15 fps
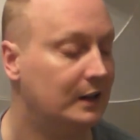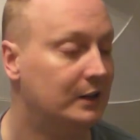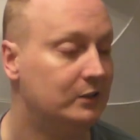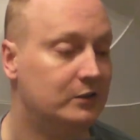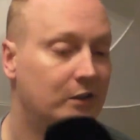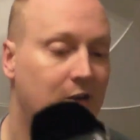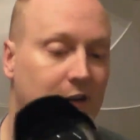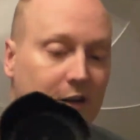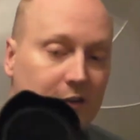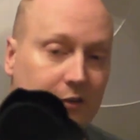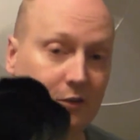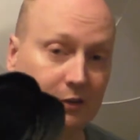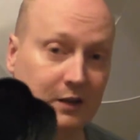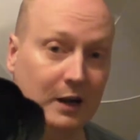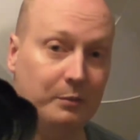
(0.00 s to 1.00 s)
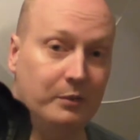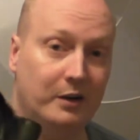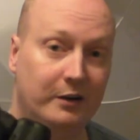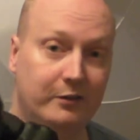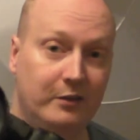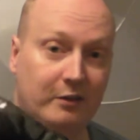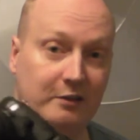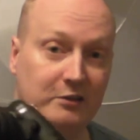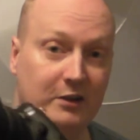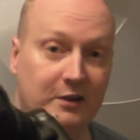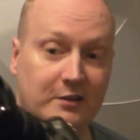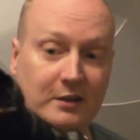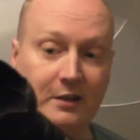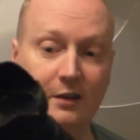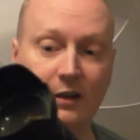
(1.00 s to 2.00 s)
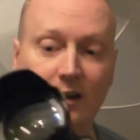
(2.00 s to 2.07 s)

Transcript: So it's a good camera if you're interested,